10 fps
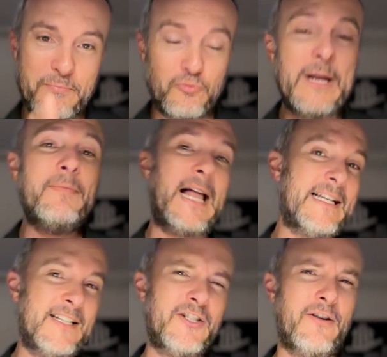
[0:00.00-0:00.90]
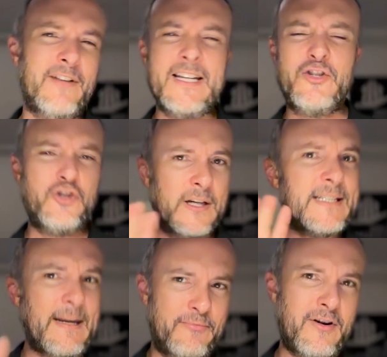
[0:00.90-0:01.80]
replasticked over this just
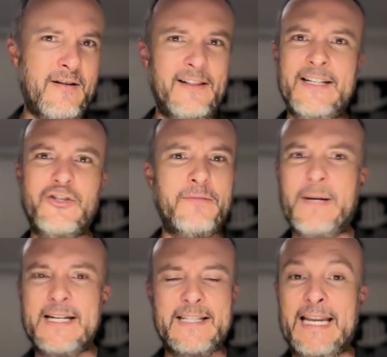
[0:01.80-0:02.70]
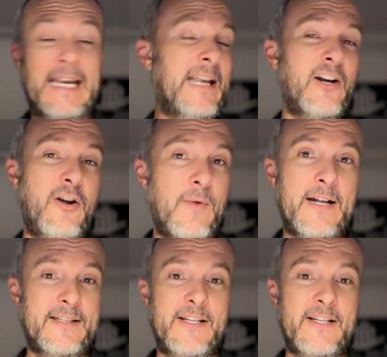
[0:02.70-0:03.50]
temporarily, just because like he didn't know what else